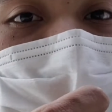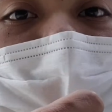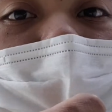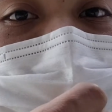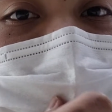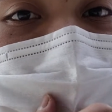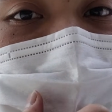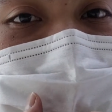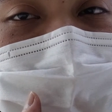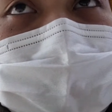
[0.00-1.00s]
I'm not sure if I'll
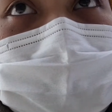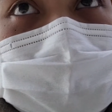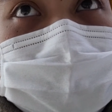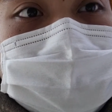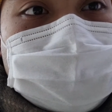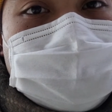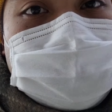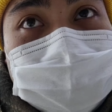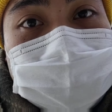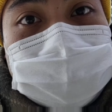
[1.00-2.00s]
get them because
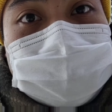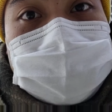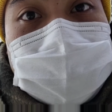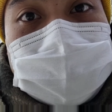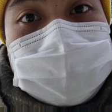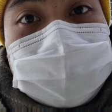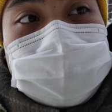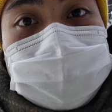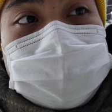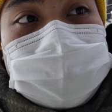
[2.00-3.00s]
they seem kind of dirty.